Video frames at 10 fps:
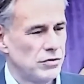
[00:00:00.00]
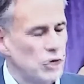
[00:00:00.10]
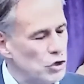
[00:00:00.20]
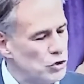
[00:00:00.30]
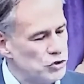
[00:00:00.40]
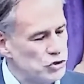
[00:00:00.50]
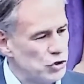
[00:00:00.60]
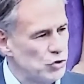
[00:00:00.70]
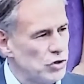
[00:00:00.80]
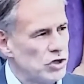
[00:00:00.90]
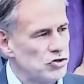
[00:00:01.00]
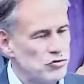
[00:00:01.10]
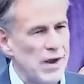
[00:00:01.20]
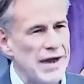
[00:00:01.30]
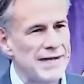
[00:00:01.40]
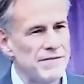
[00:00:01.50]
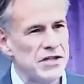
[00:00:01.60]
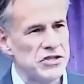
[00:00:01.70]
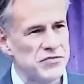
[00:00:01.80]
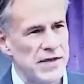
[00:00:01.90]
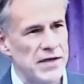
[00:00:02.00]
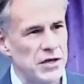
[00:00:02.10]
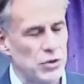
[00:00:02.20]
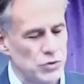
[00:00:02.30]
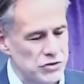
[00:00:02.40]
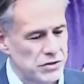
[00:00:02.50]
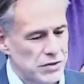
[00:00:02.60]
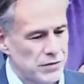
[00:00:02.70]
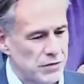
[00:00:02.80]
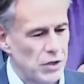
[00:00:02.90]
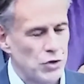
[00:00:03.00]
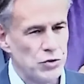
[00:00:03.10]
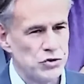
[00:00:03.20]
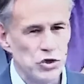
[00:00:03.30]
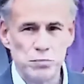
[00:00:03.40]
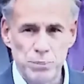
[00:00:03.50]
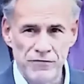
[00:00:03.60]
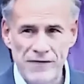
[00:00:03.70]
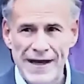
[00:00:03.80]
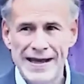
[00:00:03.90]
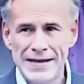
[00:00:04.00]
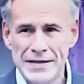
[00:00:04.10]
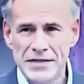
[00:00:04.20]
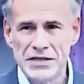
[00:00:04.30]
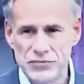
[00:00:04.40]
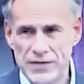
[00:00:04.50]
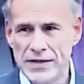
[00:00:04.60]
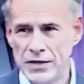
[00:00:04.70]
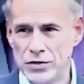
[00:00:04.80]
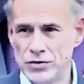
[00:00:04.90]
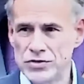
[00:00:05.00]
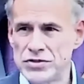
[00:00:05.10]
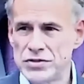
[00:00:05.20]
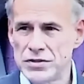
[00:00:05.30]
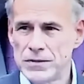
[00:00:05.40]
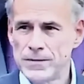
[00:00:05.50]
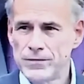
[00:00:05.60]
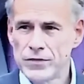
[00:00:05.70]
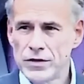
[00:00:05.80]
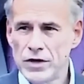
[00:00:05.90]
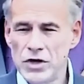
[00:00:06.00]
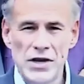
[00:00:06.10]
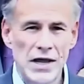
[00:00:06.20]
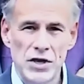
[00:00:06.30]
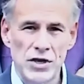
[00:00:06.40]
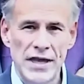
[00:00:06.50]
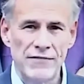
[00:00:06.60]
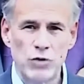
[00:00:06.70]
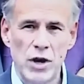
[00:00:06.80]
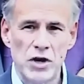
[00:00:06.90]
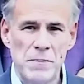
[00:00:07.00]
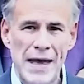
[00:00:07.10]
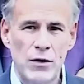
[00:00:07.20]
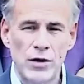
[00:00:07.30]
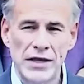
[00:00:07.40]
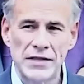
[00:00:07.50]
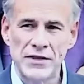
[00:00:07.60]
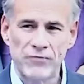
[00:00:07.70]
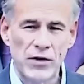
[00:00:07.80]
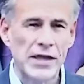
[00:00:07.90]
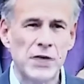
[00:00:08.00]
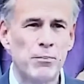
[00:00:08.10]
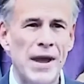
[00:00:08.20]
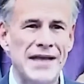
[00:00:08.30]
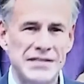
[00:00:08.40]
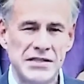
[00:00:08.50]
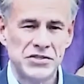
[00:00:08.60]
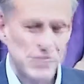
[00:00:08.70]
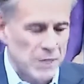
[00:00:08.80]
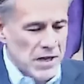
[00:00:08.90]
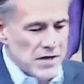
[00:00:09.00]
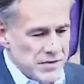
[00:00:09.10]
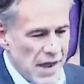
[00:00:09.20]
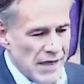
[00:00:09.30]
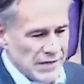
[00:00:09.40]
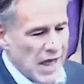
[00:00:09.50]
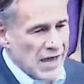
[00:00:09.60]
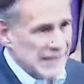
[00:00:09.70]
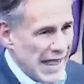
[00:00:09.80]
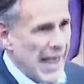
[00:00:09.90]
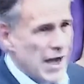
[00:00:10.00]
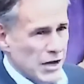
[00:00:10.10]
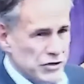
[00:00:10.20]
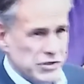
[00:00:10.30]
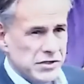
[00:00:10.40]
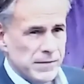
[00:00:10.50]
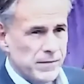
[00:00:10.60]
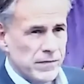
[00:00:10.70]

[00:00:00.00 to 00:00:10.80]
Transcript: those who drive these vehicles, those who provide these vehicles, are now going to have greater power in the free enterprise system, not locked out